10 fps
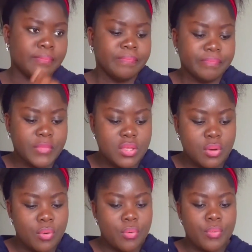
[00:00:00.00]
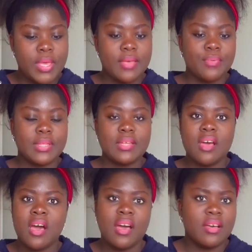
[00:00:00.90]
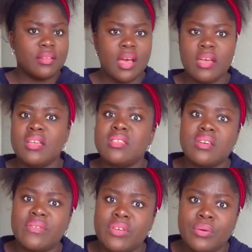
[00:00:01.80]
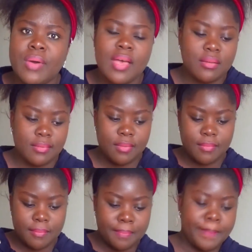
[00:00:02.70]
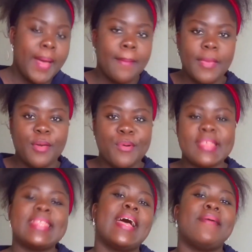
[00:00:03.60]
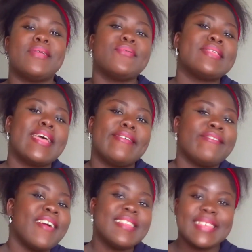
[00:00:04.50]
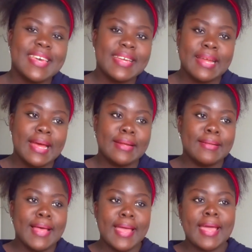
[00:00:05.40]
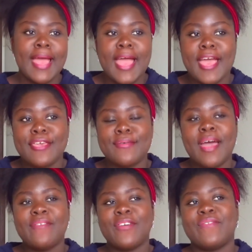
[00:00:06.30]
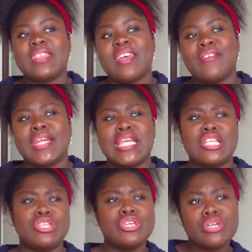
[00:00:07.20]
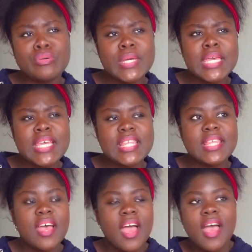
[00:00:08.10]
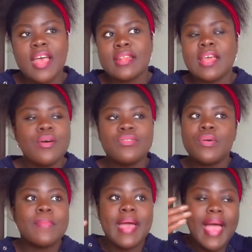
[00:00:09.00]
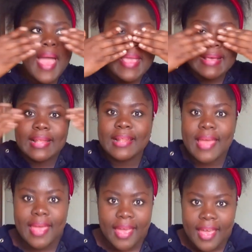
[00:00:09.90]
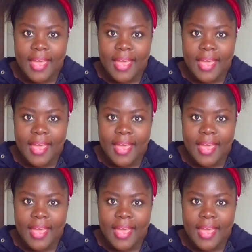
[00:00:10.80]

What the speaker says: So we did our interview, and it was done. I was like, granted, and they're like, you have your visa ready in 2 weeks. That was when my eye cleared.